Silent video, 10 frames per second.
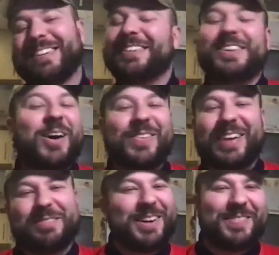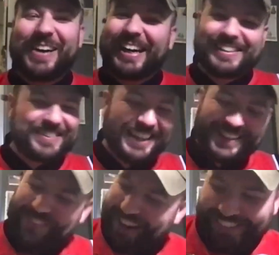I've got Mark
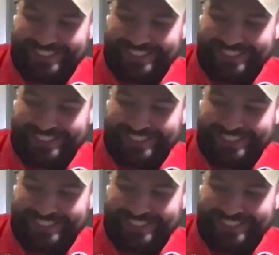saying that.